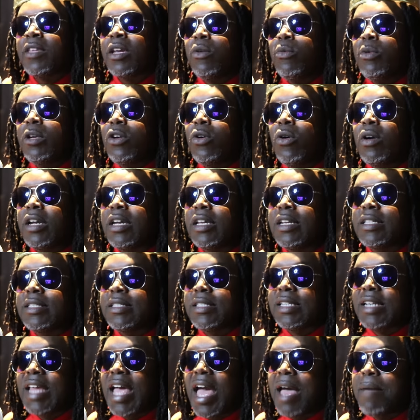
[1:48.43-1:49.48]
we're going to get
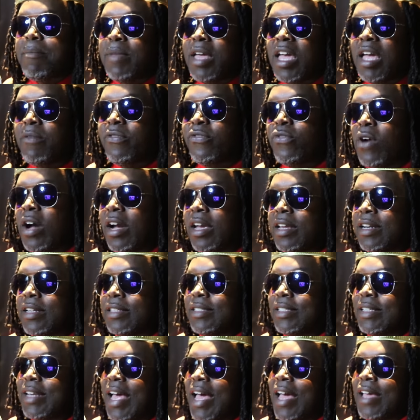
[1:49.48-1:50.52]
into that, man. Before I get
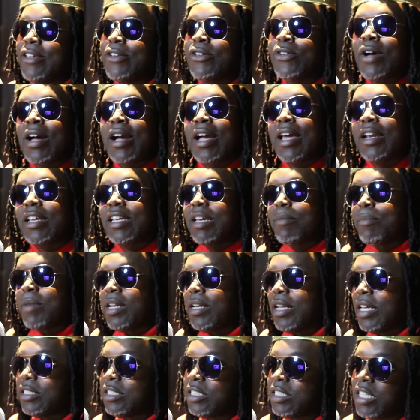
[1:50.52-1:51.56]
into that, you know I got to get my
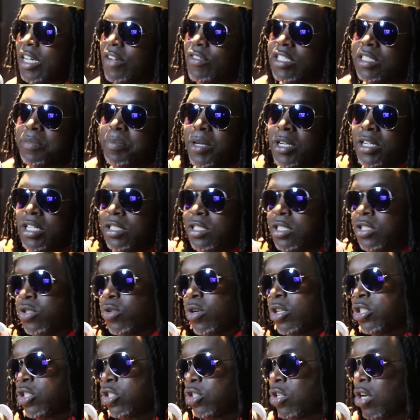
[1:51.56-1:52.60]
legendary spill. This is
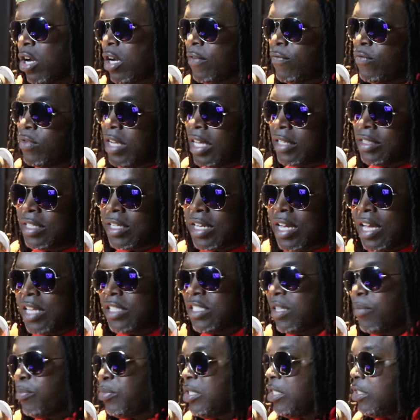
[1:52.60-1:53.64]
Torture Talk. If you like the
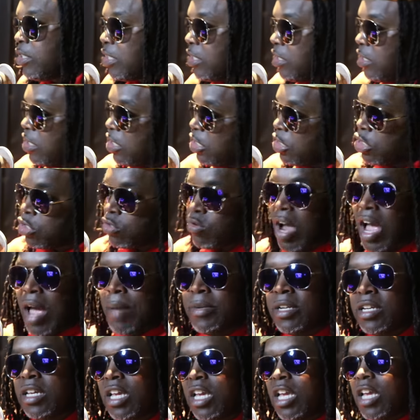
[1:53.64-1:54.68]
content, please consider
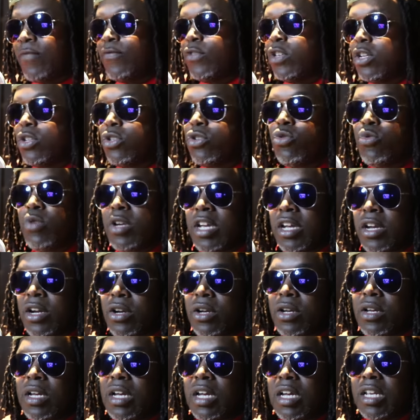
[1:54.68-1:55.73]
subscribing. If you're new
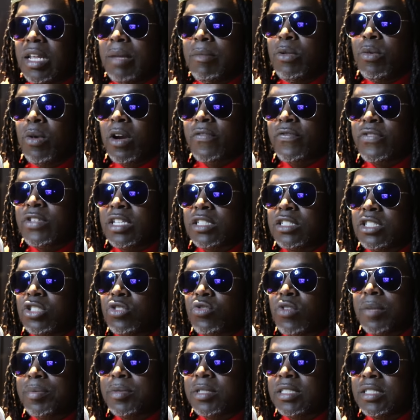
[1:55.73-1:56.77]
here, let me work for your
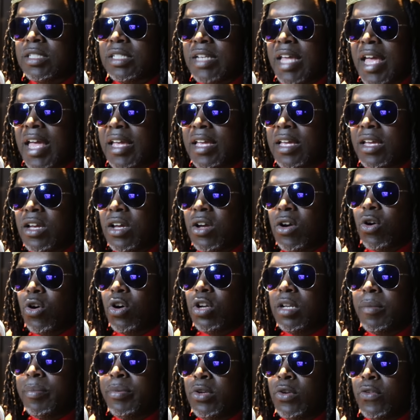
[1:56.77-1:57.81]
subscription today. All
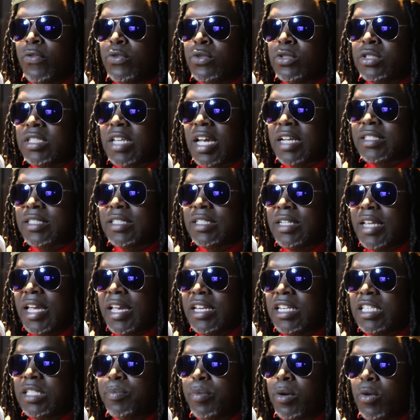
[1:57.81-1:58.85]
the beautiful, sexy
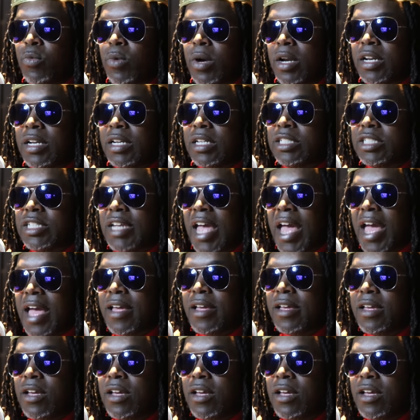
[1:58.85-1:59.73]
ladies, put one in the chat.